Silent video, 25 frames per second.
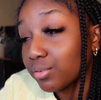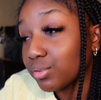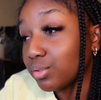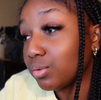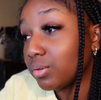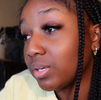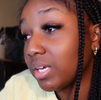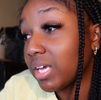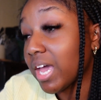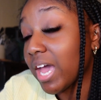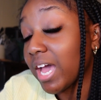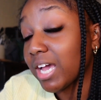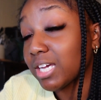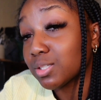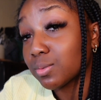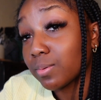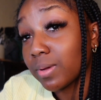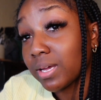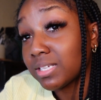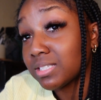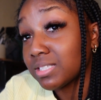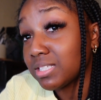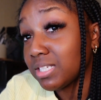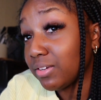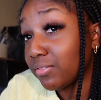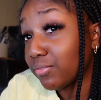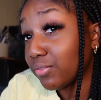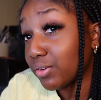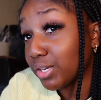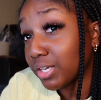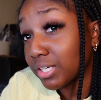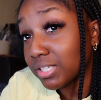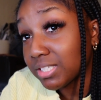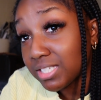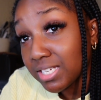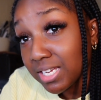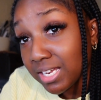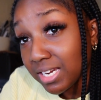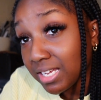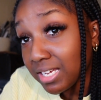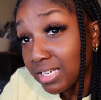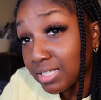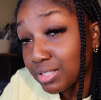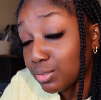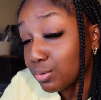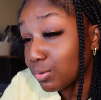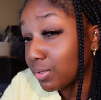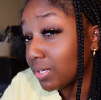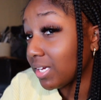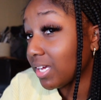You can get X, Y, and Z for your
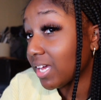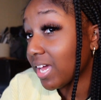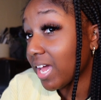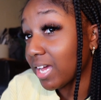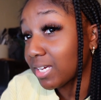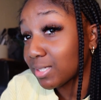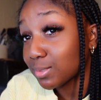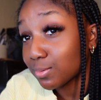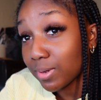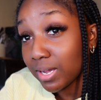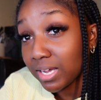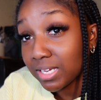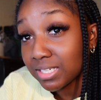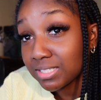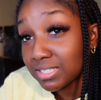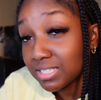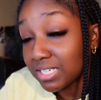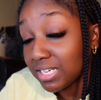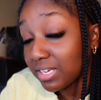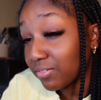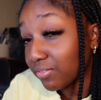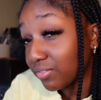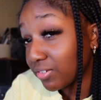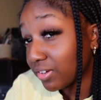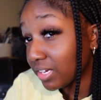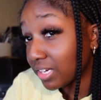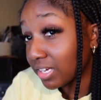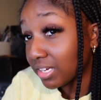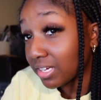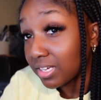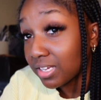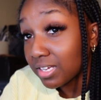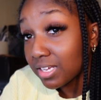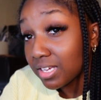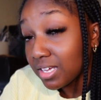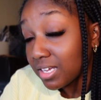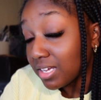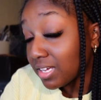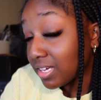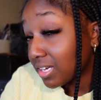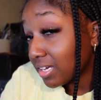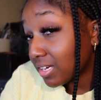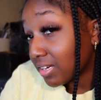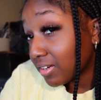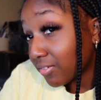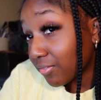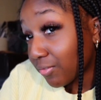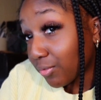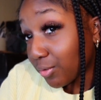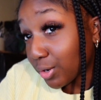titties. You can get X, Y, and Z for
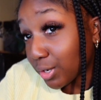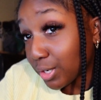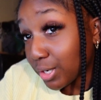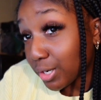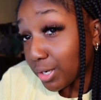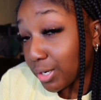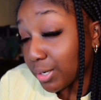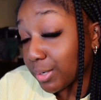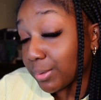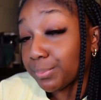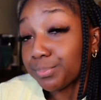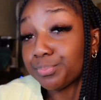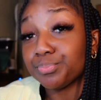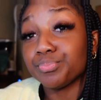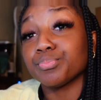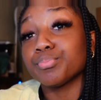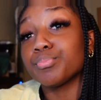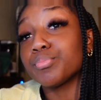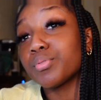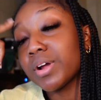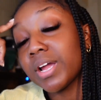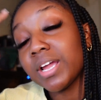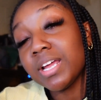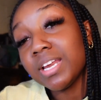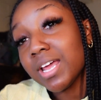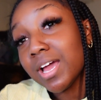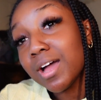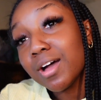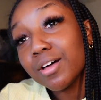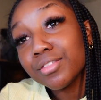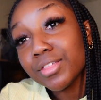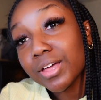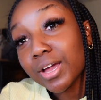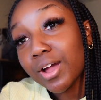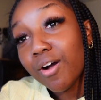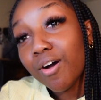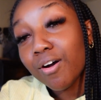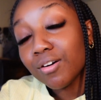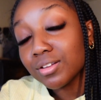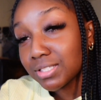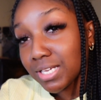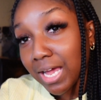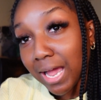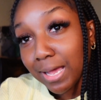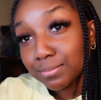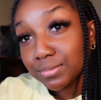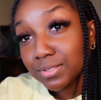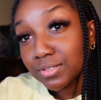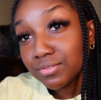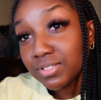your brain health, like all
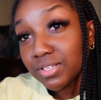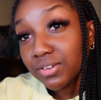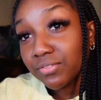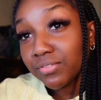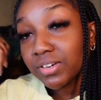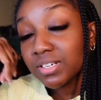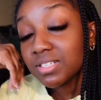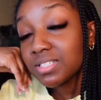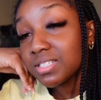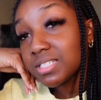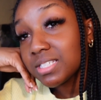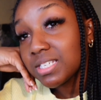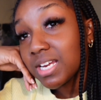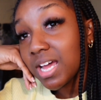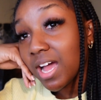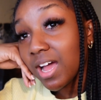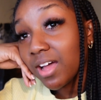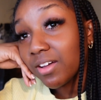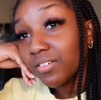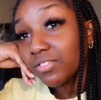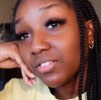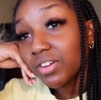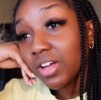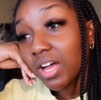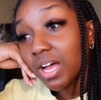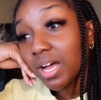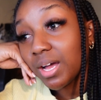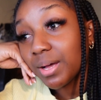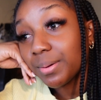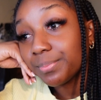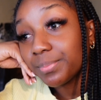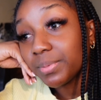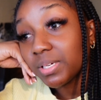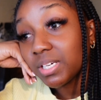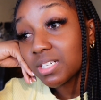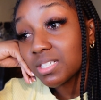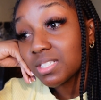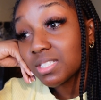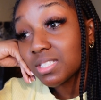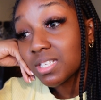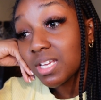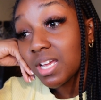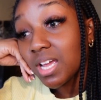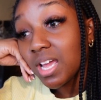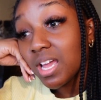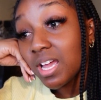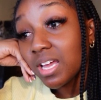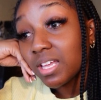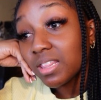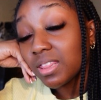types of different stuff, because
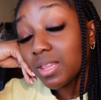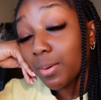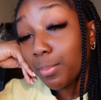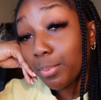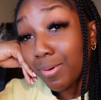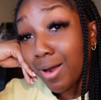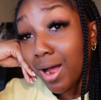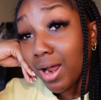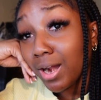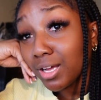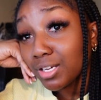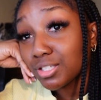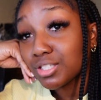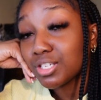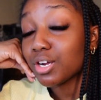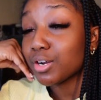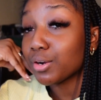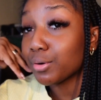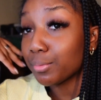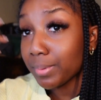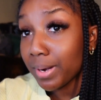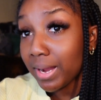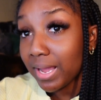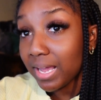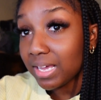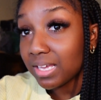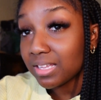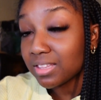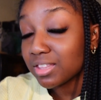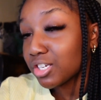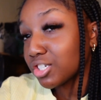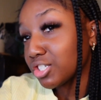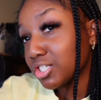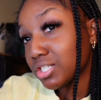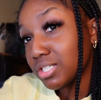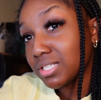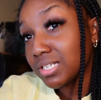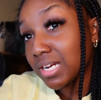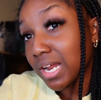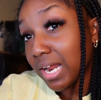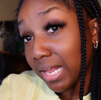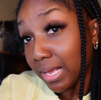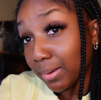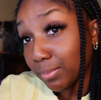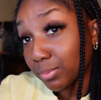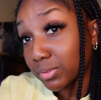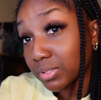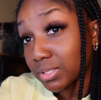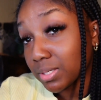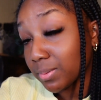the products are great. They're just not
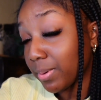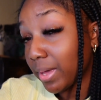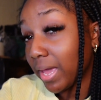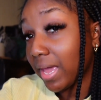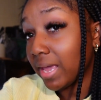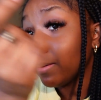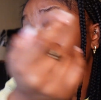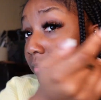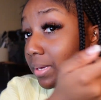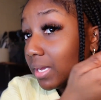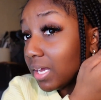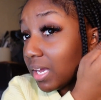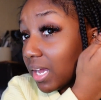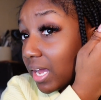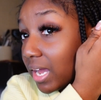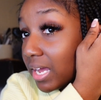able to pay me.